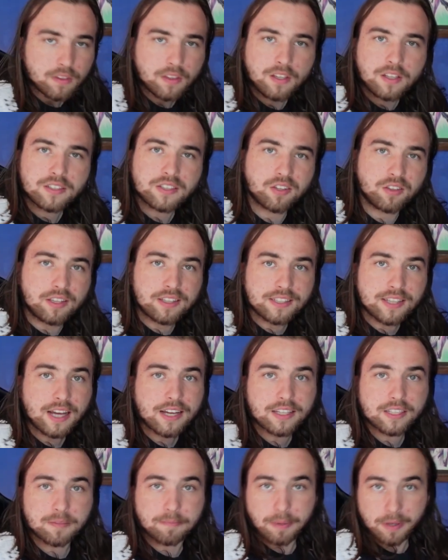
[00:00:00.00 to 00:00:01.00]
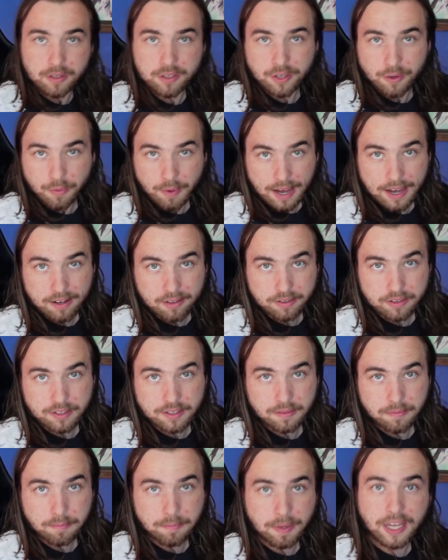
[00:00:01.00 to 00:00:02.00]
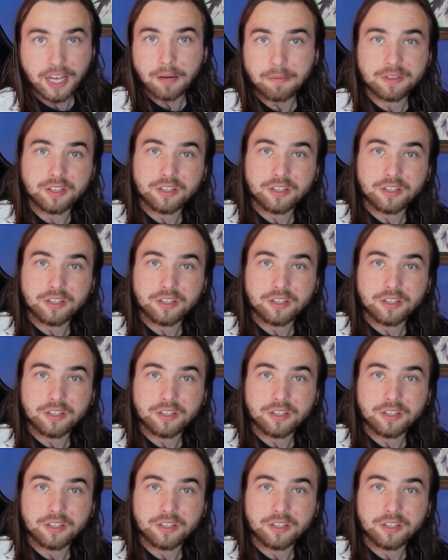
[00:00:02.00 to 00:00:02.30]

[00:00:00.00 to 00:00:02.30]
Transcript: So this deck is built around being able